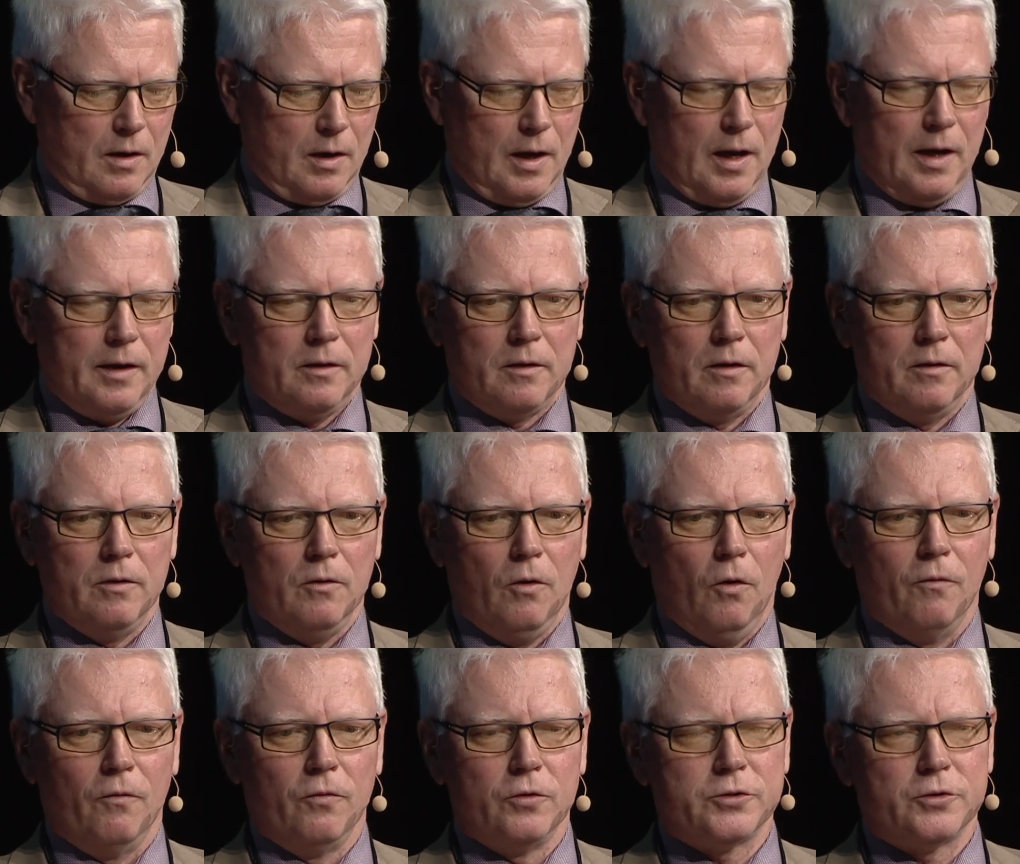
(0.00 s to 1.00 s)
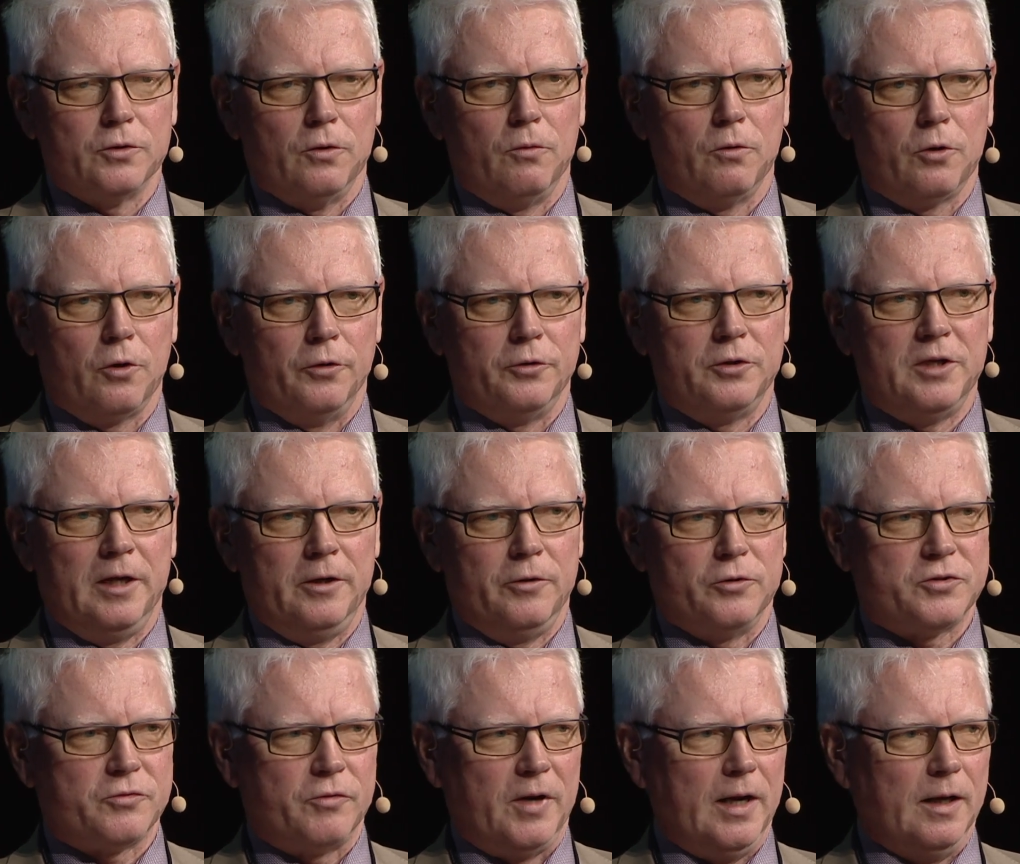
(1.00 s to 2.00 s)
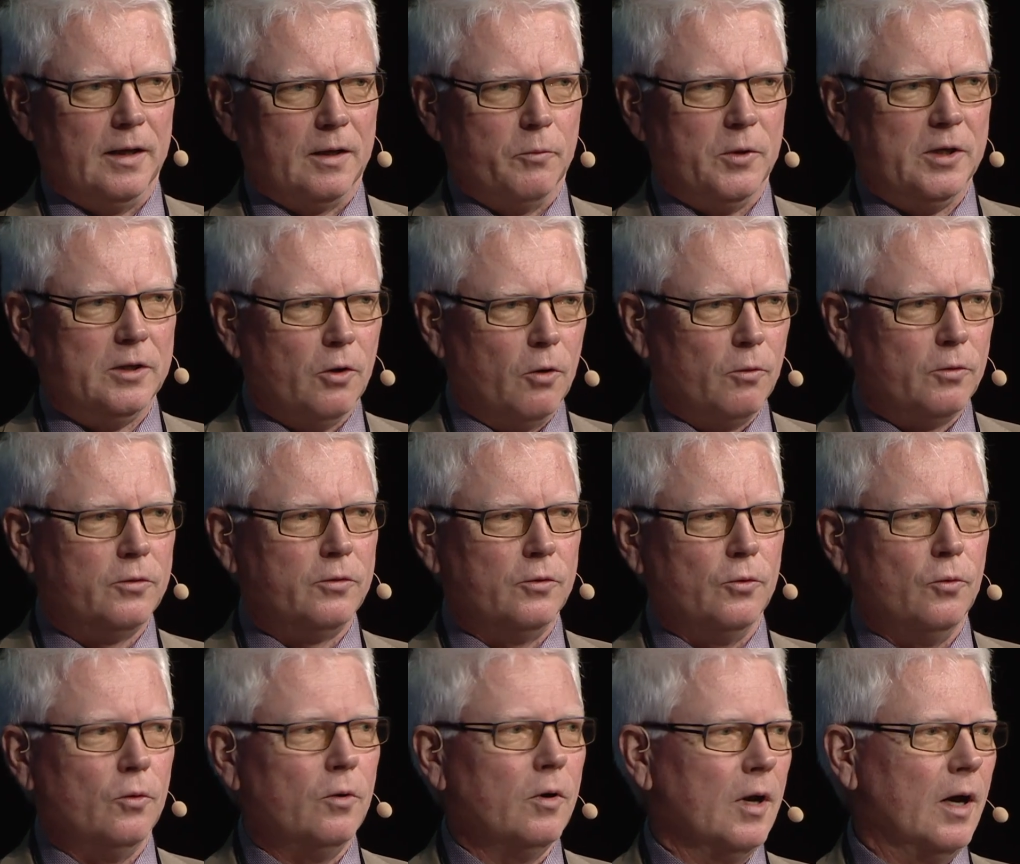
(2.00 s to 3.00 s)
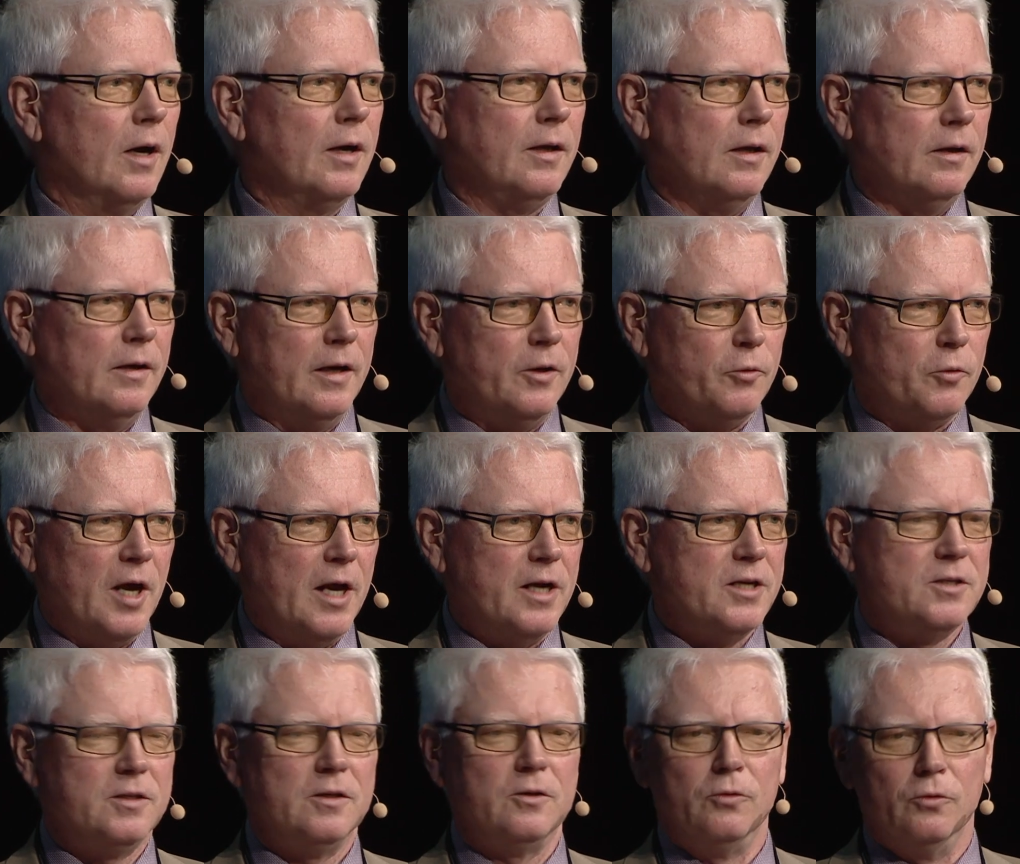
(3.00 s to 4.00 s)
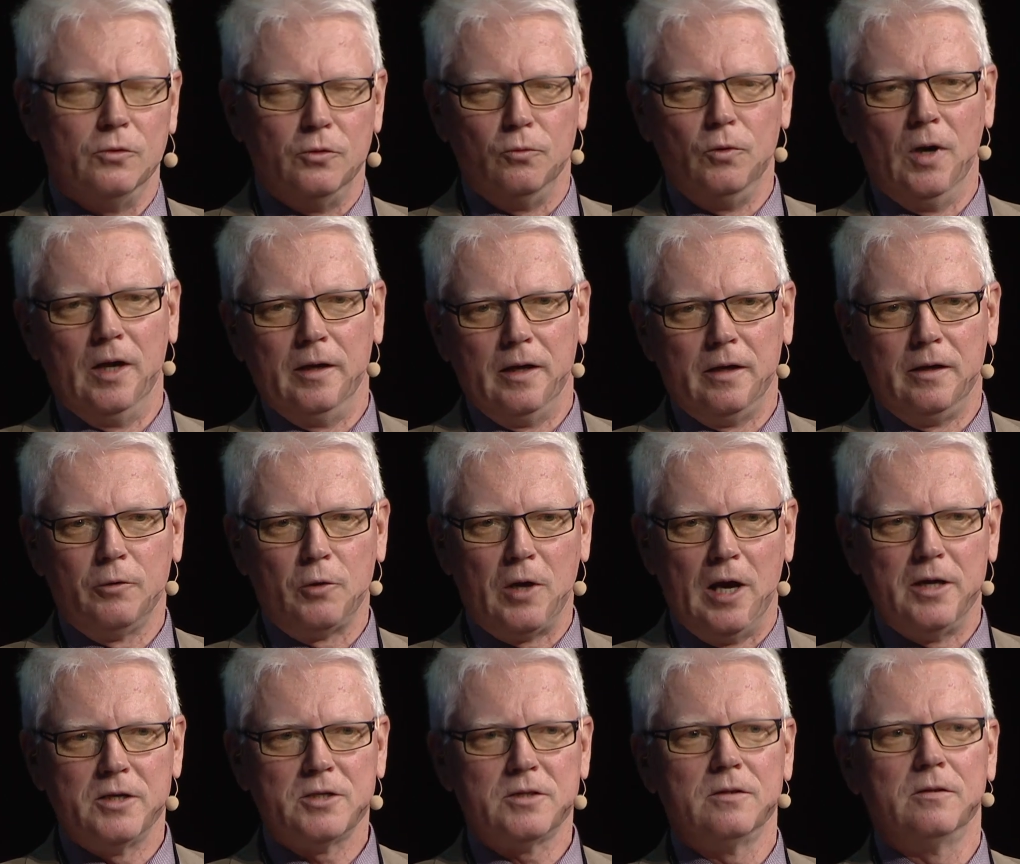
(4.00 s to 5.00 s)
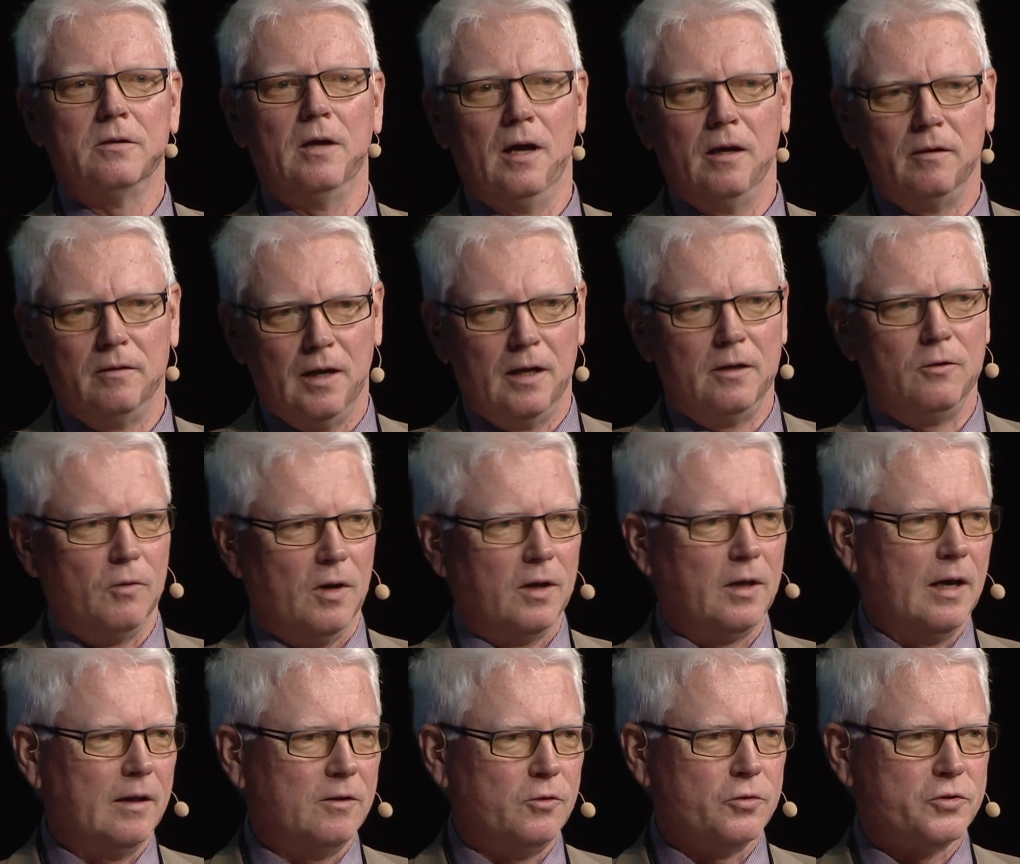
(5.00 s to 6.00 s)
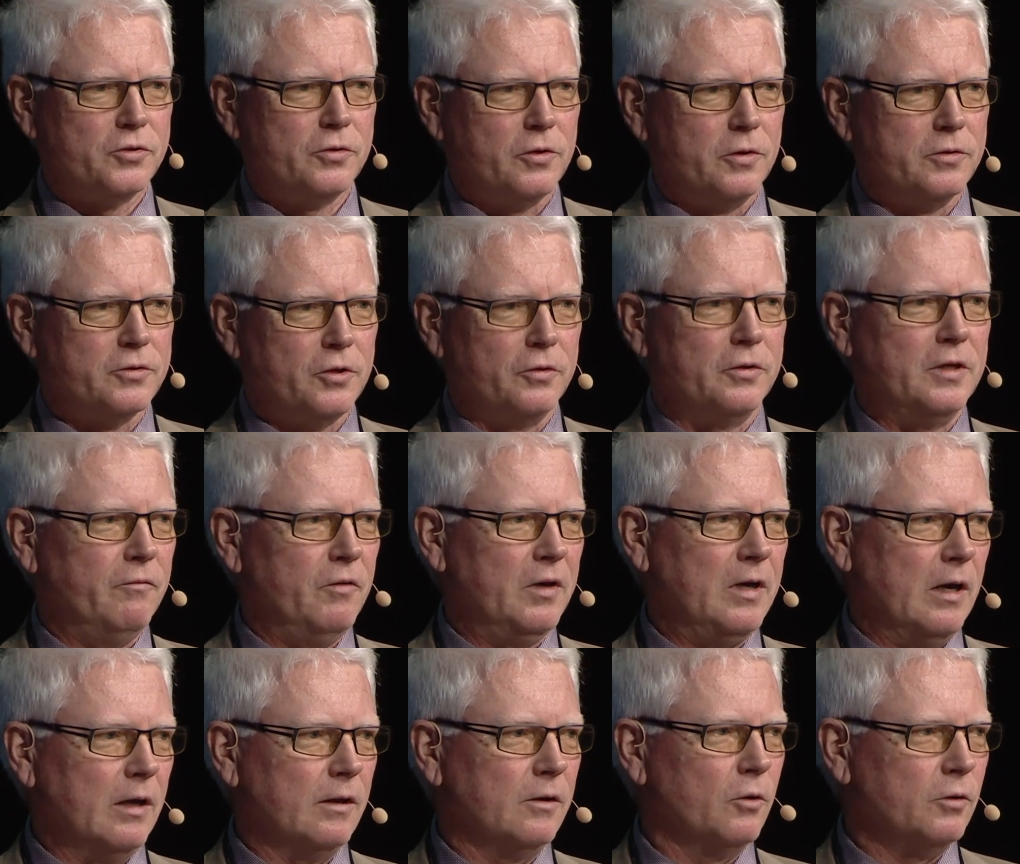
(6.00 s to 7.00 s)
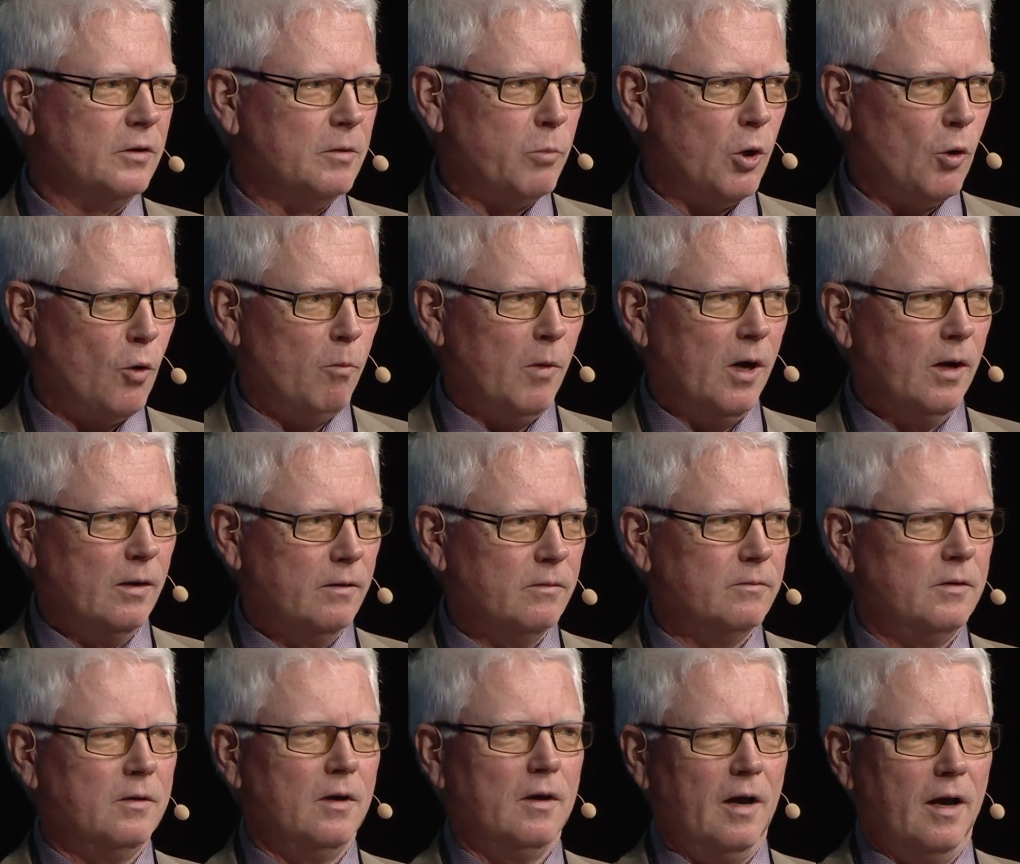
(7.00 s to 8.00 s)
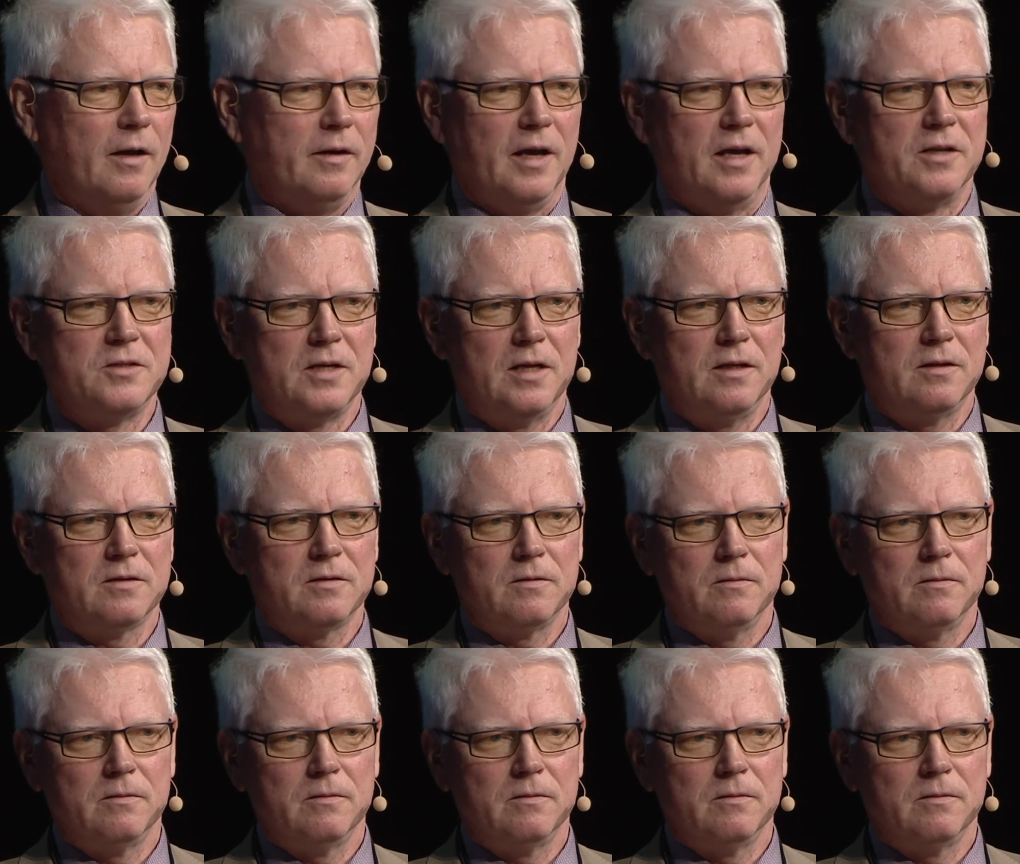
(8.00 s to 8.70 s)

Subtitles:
And also continuous training. We don't do like in education, you do an education and then you get your certificate or diploma, and that's it.